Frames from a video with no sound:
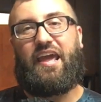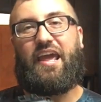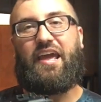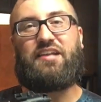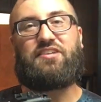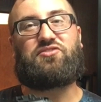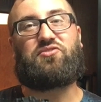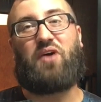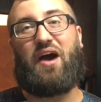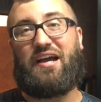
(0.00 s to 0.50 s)

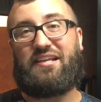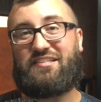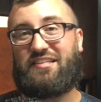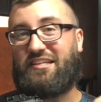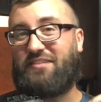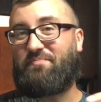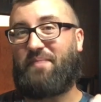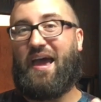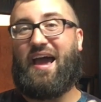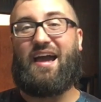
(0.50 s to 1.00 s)
And so I
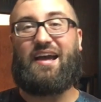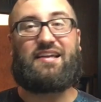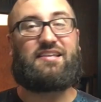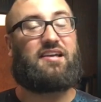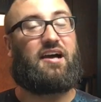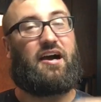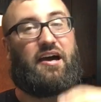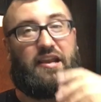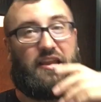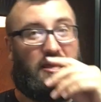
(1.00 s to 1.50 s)
sent
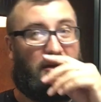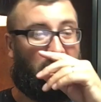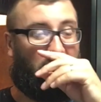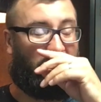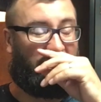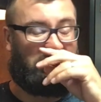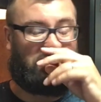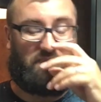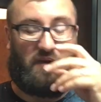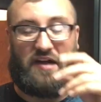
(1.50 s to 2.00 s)
back
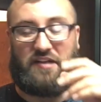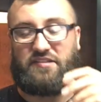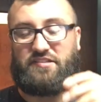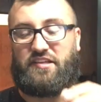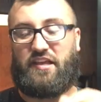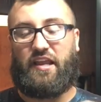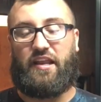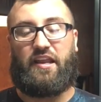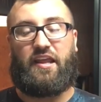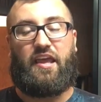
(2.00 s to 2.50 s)
a response
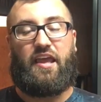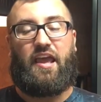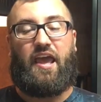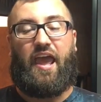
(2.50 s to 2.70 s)
saying,